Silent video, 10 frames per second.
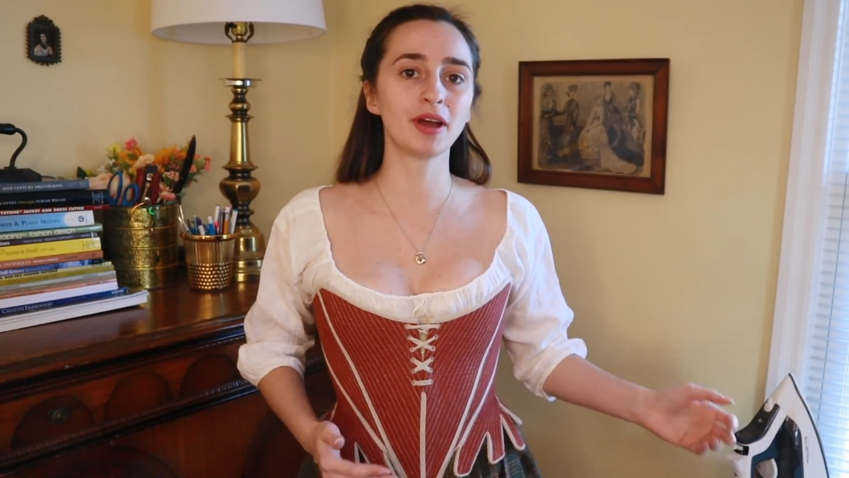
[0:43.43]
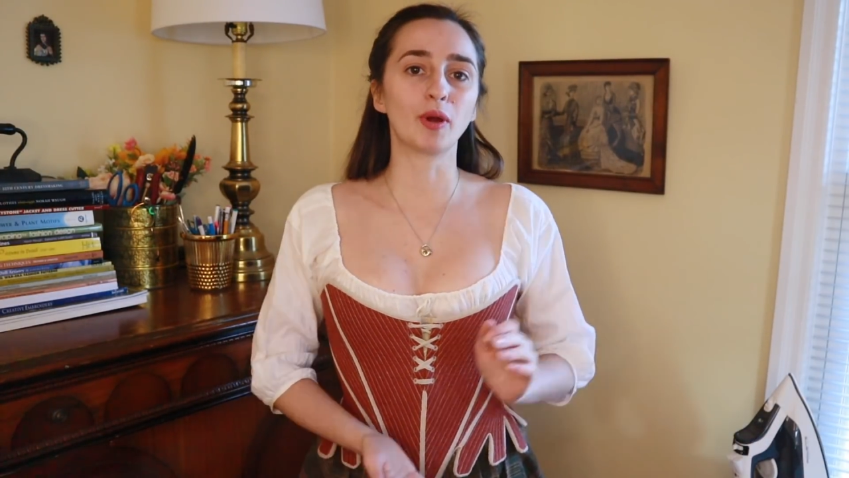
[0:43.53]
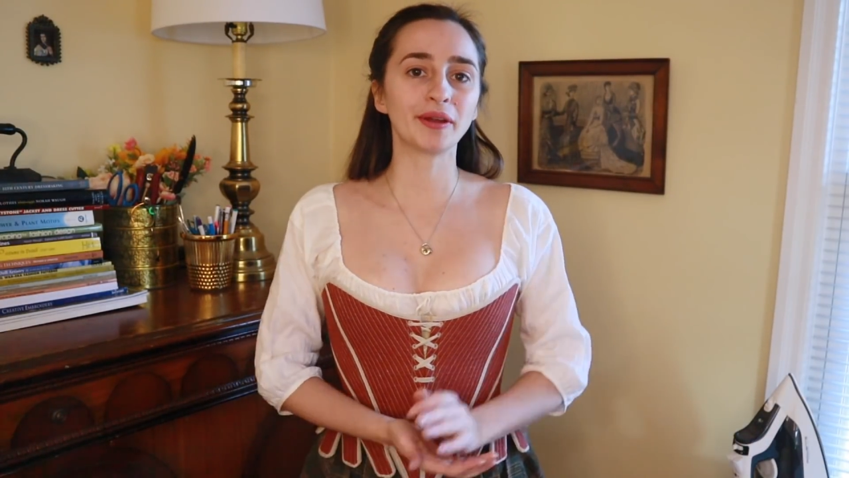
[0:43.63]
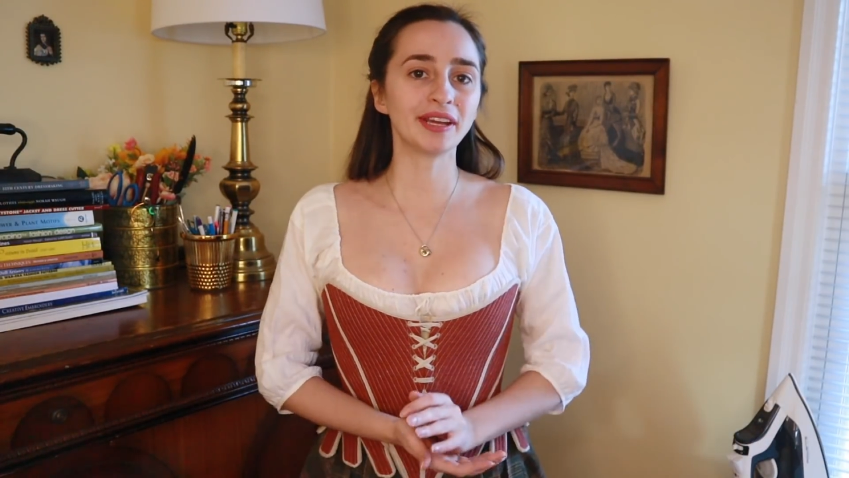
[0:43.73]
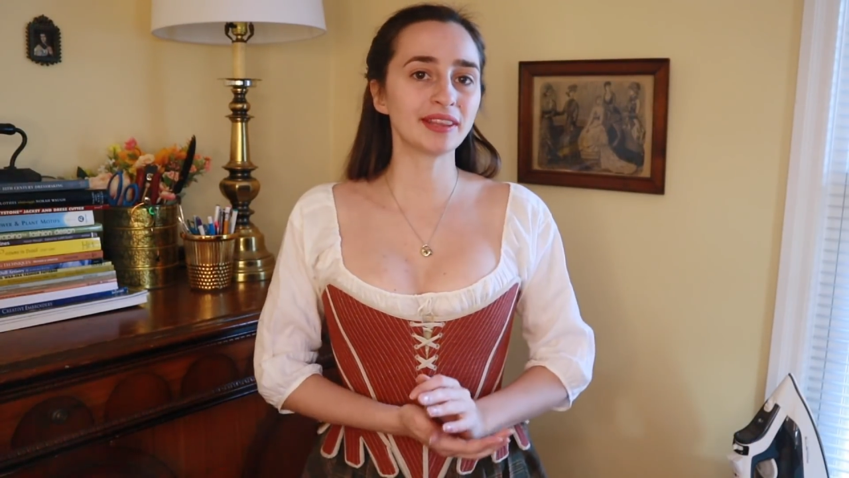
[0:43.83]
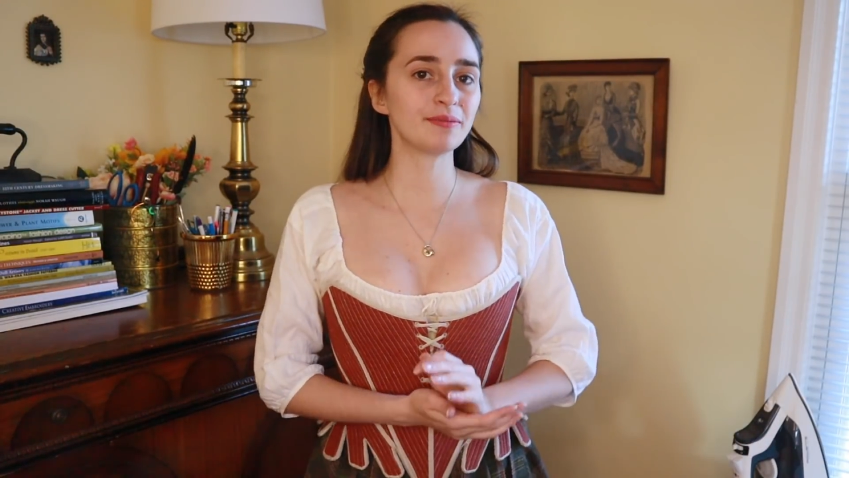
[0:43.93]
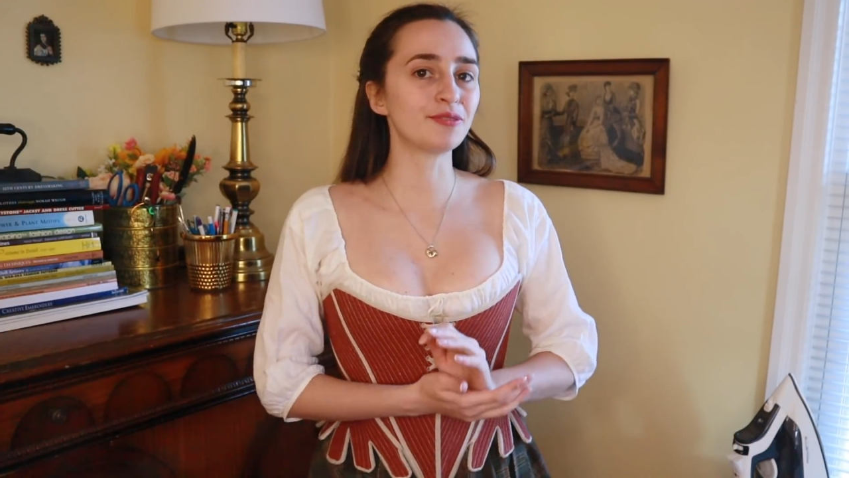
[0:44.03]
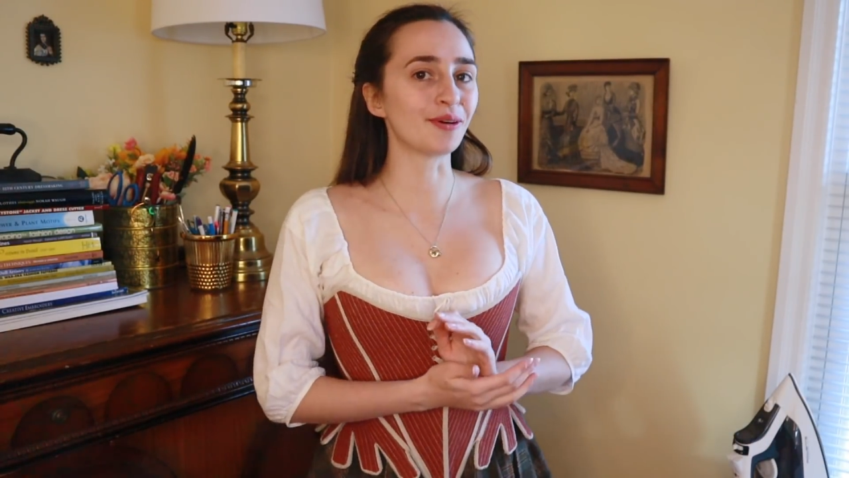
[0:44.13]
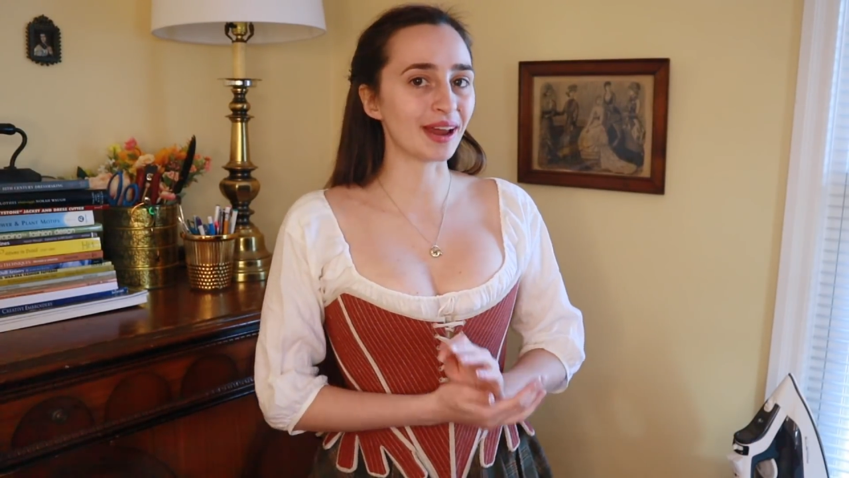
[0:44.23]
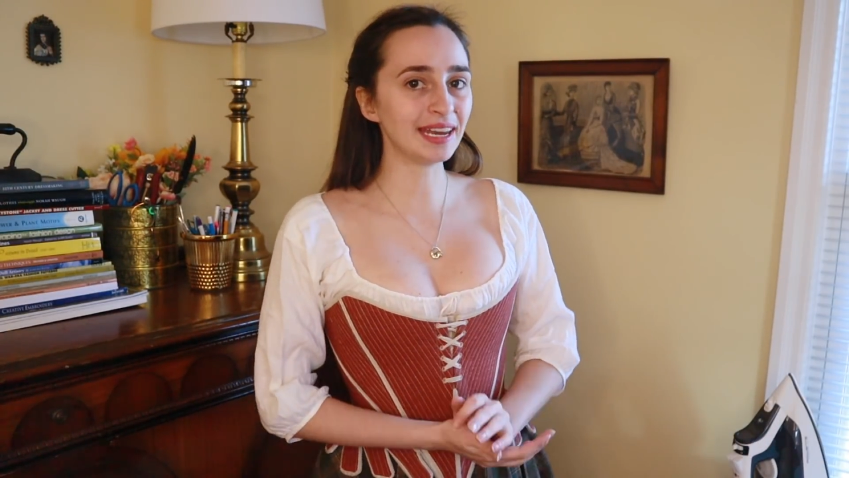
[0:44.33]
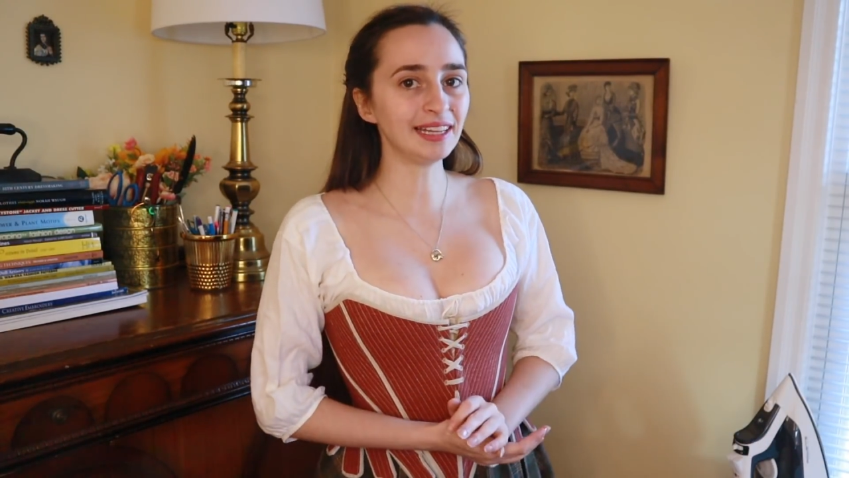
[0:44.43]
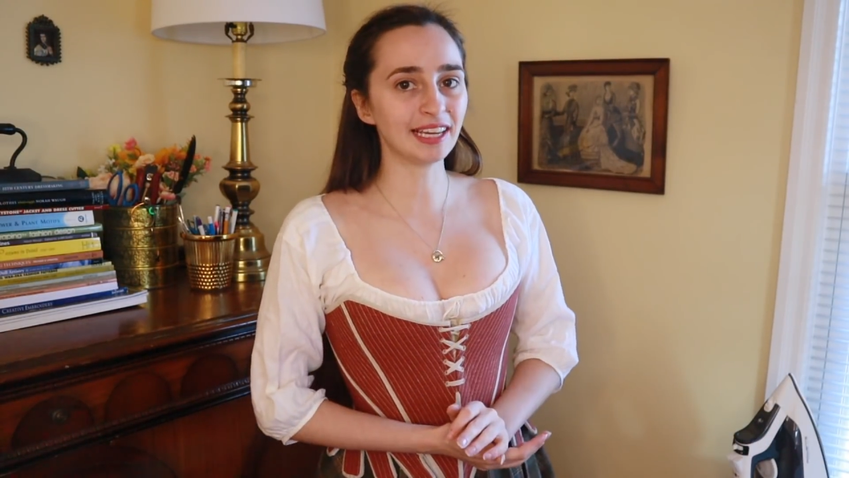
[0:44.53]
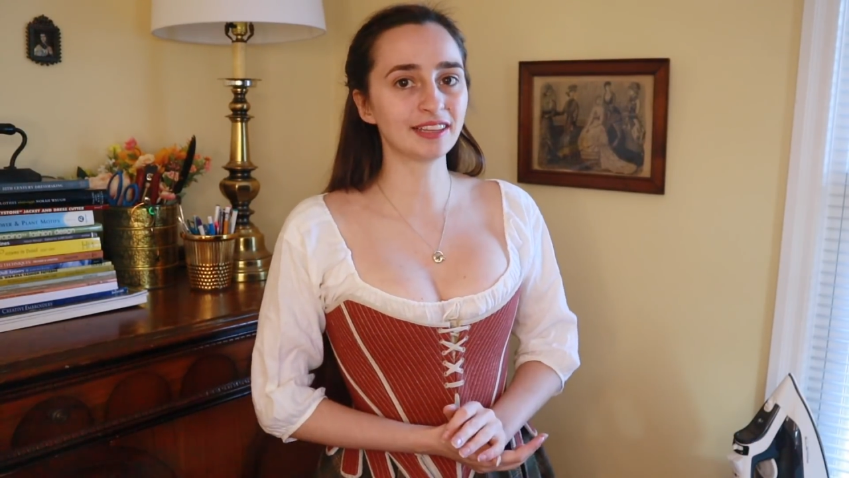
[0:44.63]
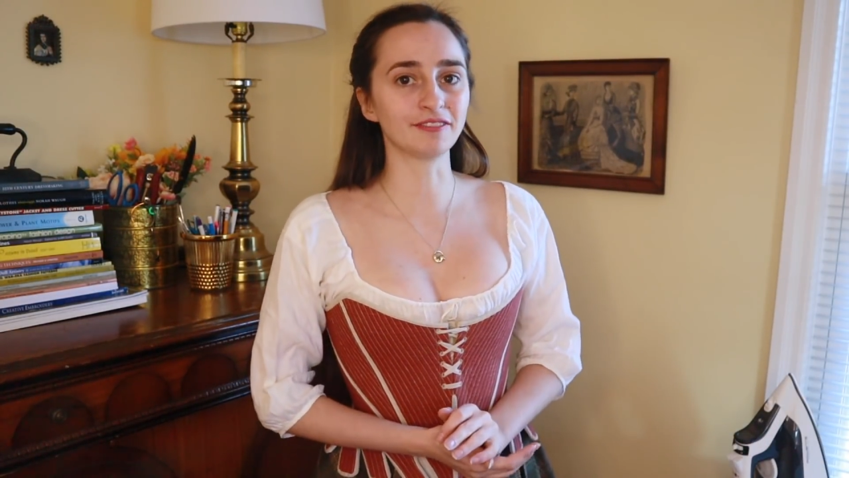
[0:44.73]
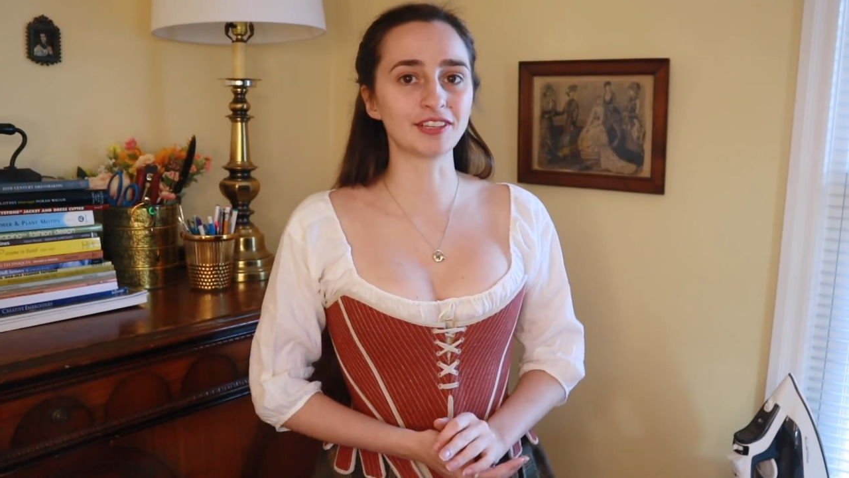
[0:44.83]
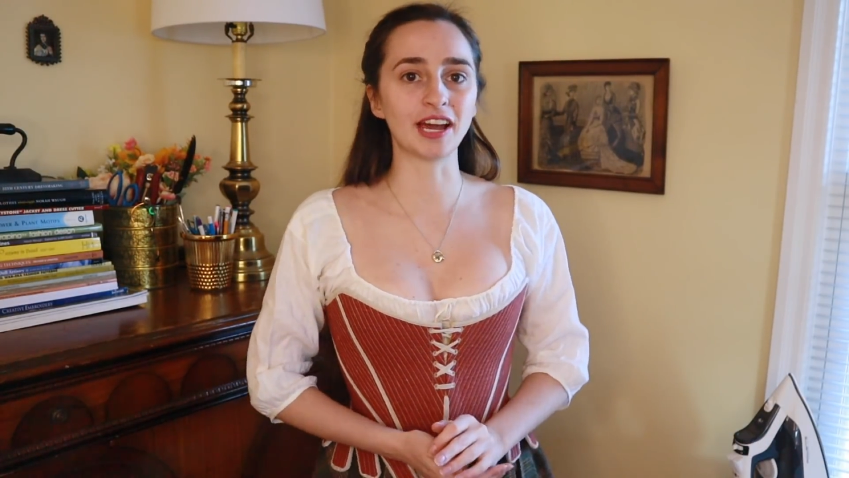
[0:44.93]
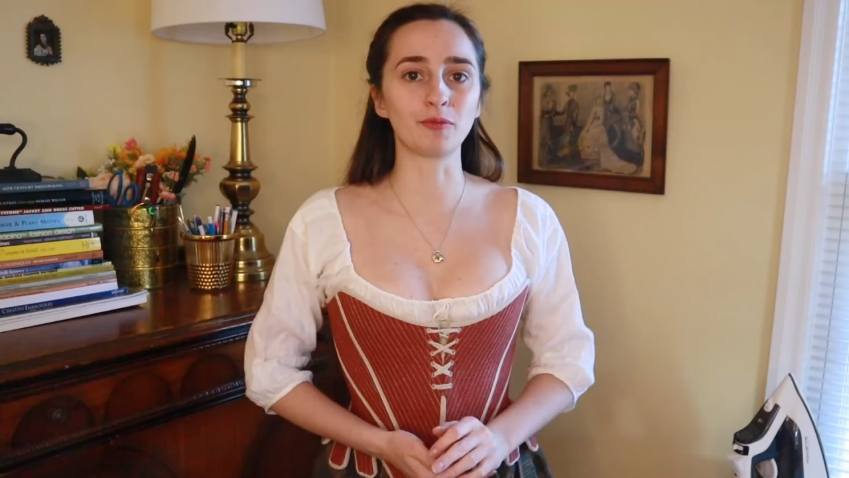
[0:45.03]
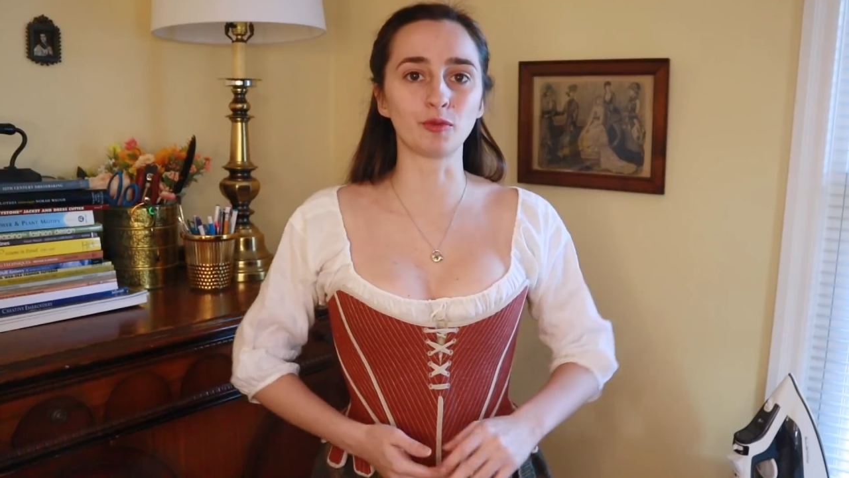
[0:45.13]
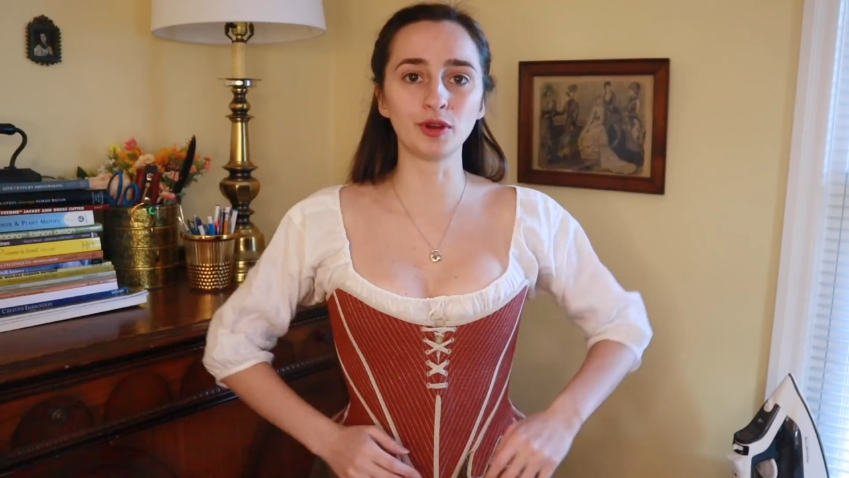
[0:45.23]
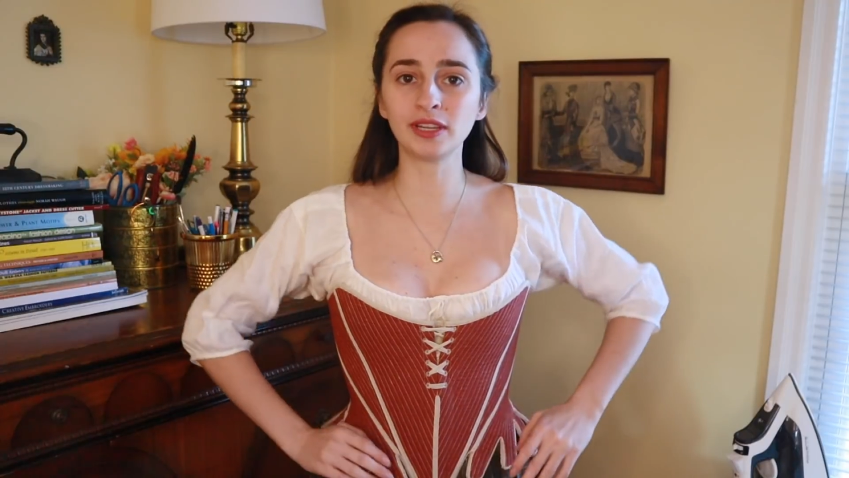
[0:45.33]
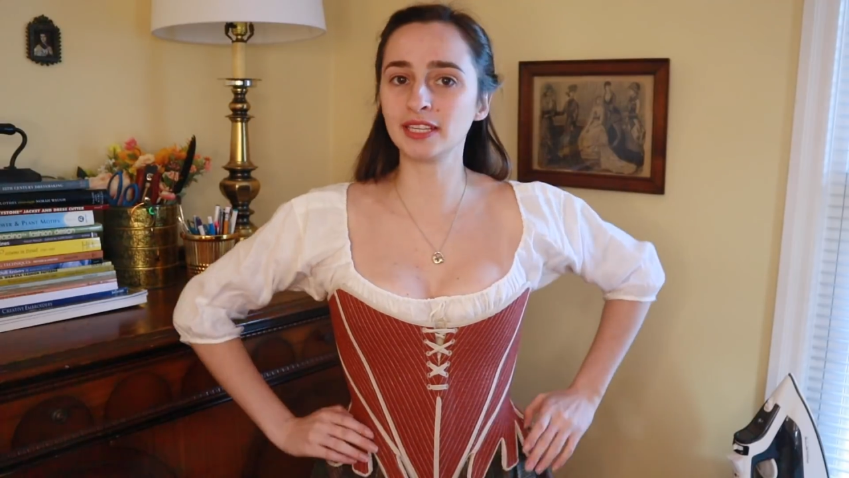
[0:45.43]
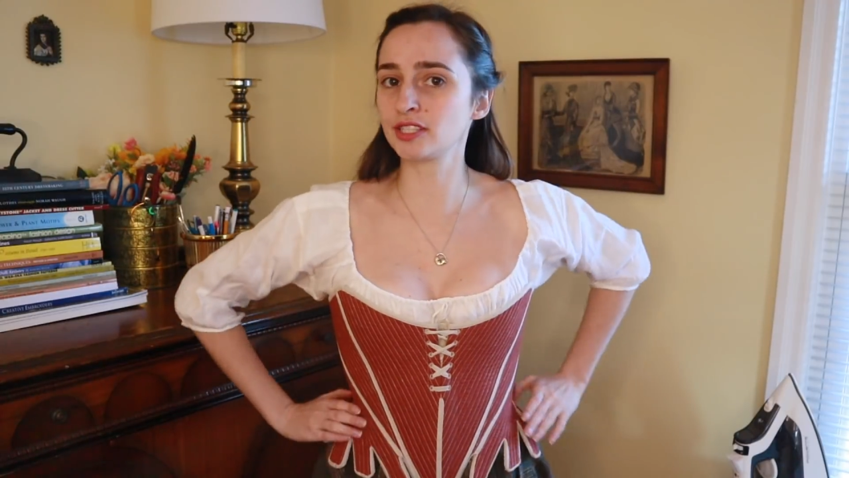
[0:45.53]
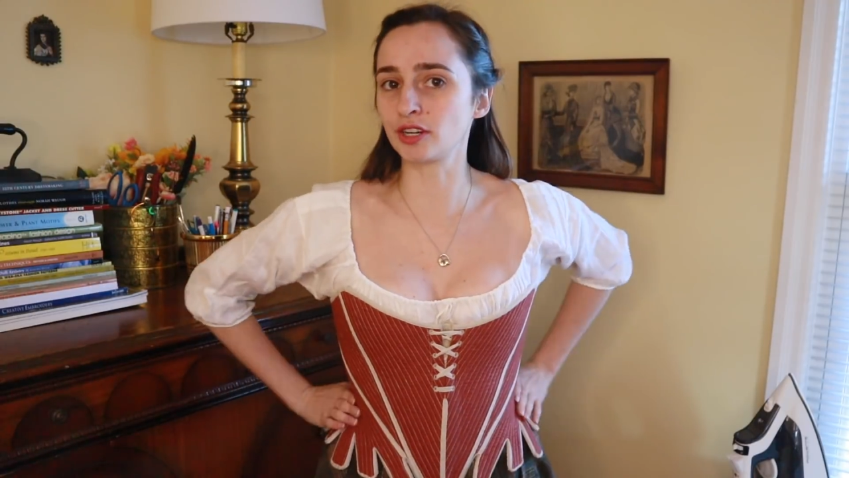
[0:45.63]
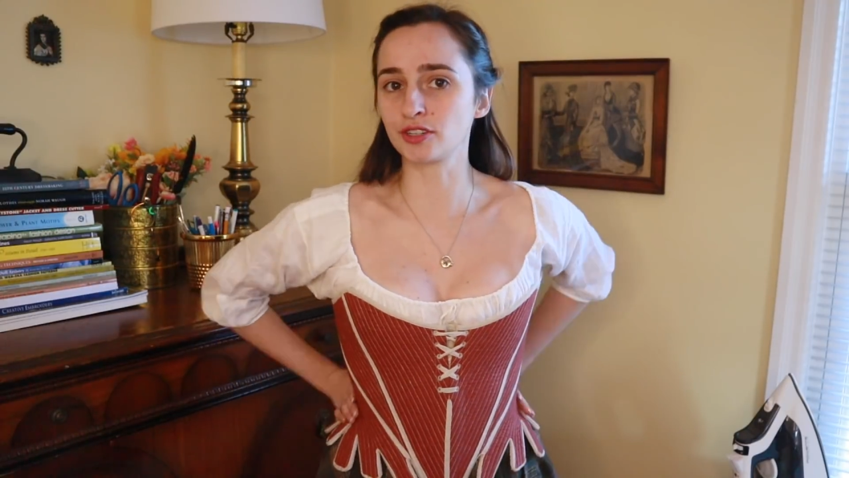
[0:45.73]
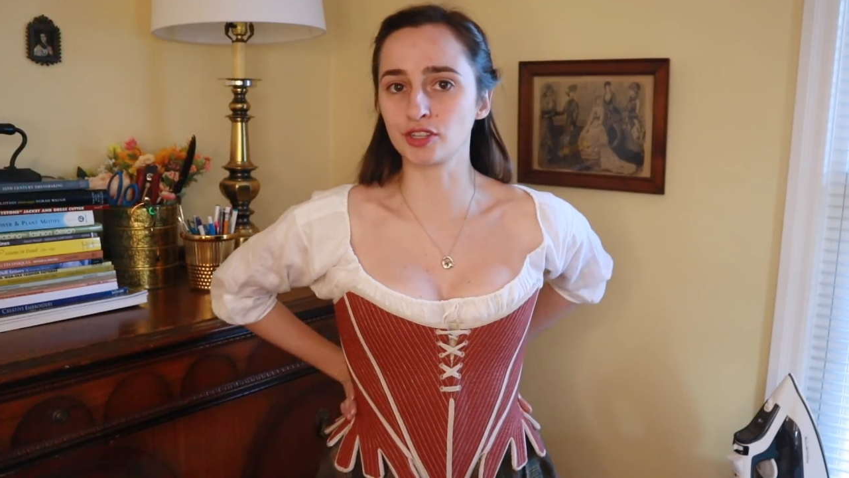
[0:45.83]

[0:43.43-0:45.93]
Wearing them for any length of time really starts